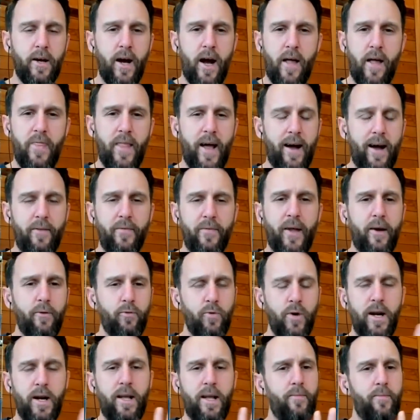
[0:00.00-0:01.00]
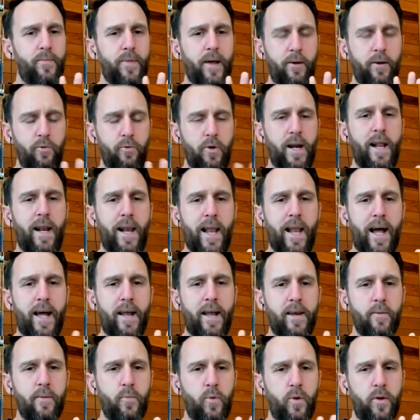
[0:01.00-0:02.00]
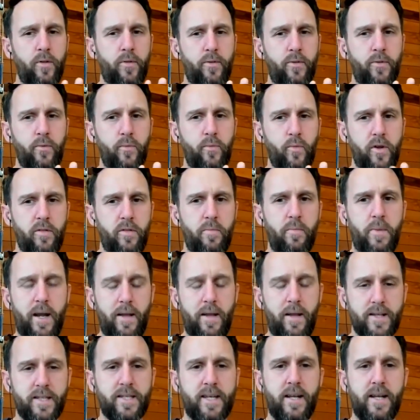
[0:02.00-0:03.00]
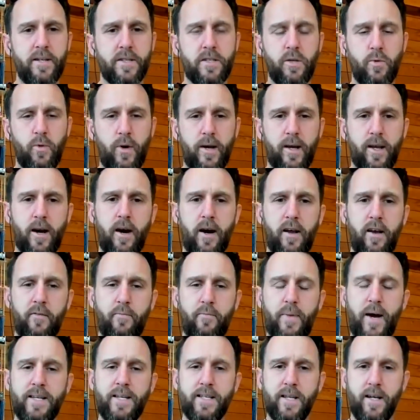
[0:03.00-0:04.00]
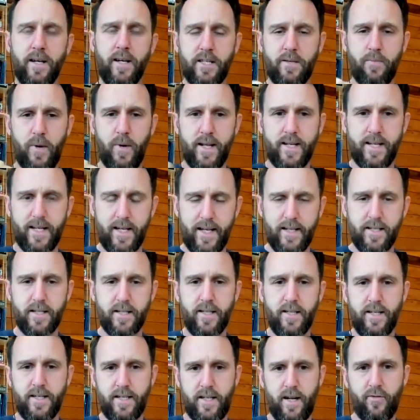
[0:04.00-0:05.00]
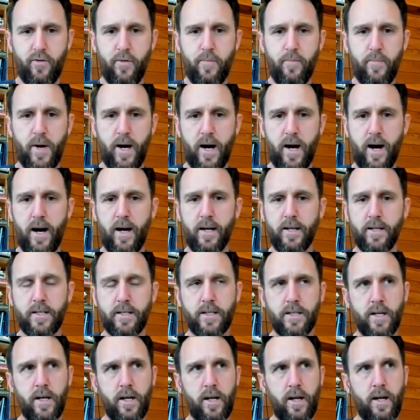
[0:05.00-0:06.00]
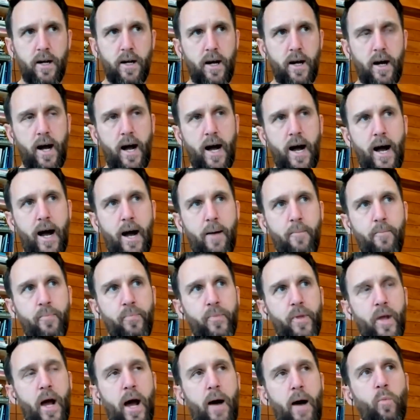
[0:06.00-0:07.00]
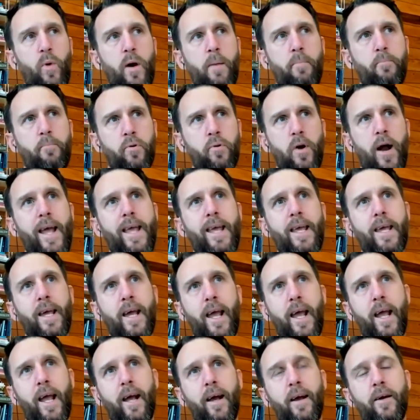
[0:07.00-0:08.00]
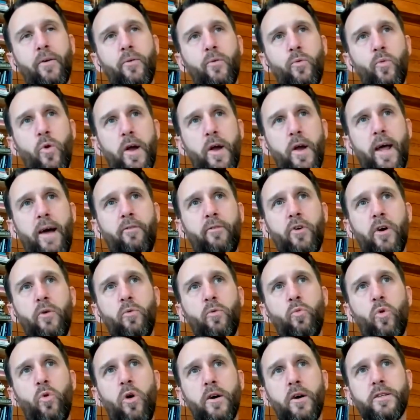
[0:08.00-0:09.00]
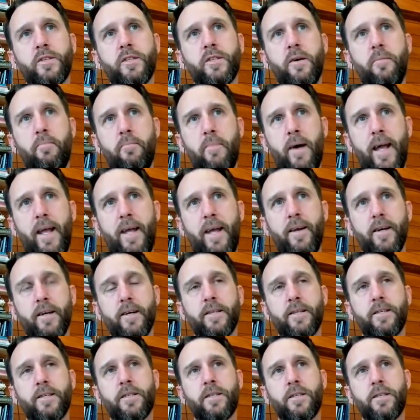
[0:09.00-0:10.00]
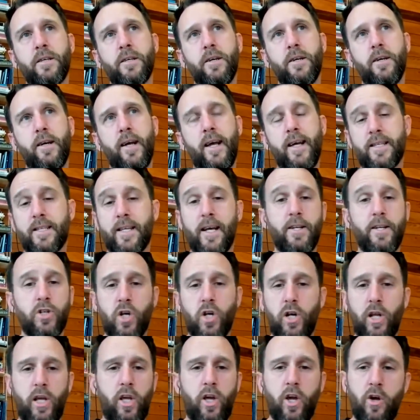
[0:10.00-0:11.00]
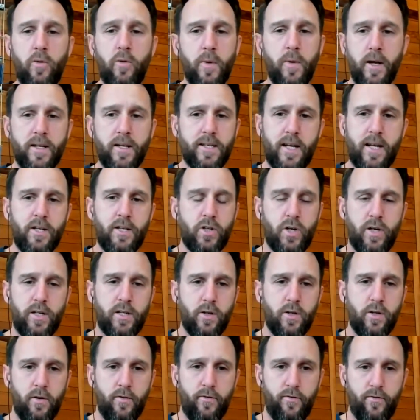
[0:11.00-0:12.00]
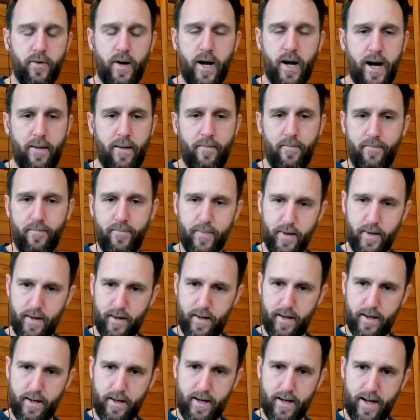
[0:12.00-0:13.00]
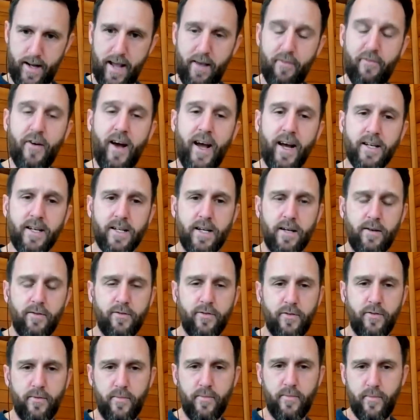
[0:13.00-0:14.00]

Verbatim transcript: And that, that really that really landed with with me the sense that we're kind of basically splitting into these different parts, um, and we're breaking whatever it was that made us essentially human, essentially sort of um, effective?